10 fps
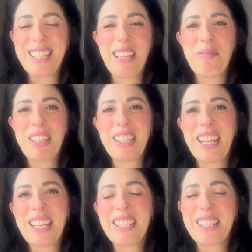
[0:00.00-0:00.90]
something that
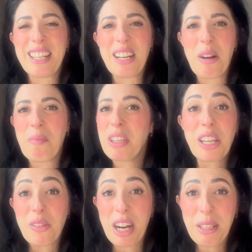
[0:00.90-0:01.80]
is
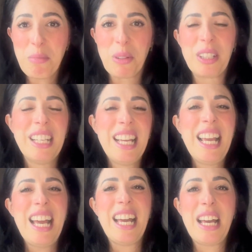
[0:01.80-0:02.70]
incredible,
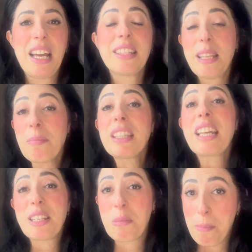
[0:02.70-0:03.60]
something
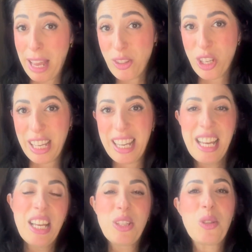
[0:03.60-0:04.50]
that is magic.
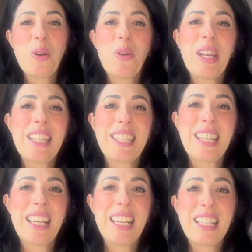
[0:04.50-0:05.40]
So it's
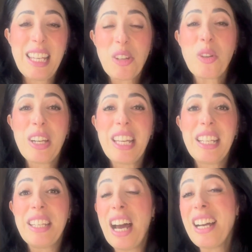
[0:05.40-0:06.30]
actually
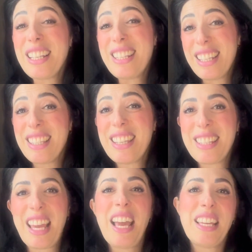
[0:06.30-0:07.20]
nice in this
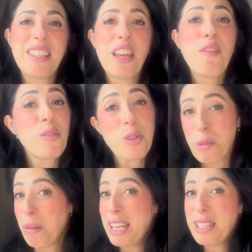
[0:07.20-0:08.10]
case if you
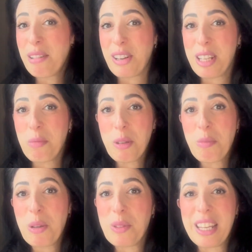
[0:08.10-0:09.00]
just play some Christmas
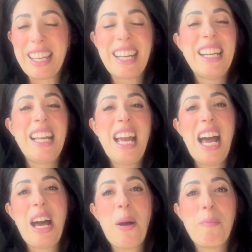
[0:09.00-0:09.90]
music.
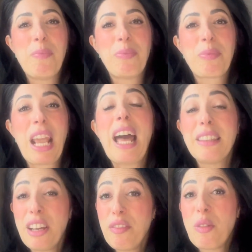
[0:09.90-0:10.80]
And
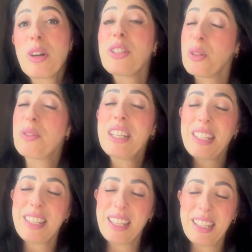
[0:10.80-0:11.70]
therefore, so this
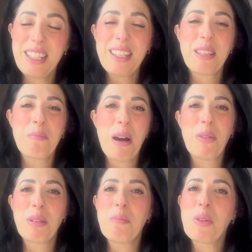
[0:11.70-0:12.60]
is
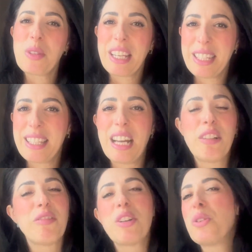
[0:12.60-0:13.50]
about the music
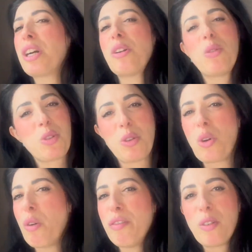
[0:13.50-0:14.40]
itself. You can also
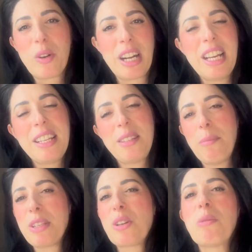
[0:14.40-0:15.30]
go for
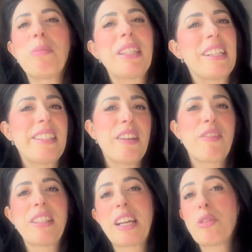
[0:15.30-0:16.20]
something completely
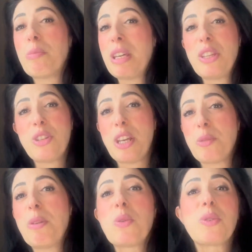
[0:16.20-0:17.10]
different, that could be jazz
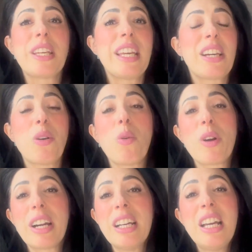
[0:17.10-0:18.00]
music
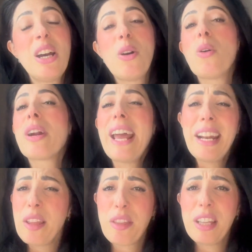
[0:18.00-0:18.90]
or
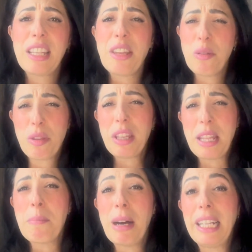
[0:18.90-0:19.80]
anything that you think
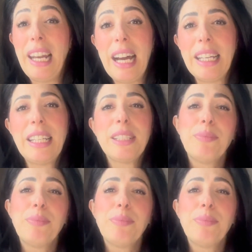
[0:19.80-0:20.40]
they might like.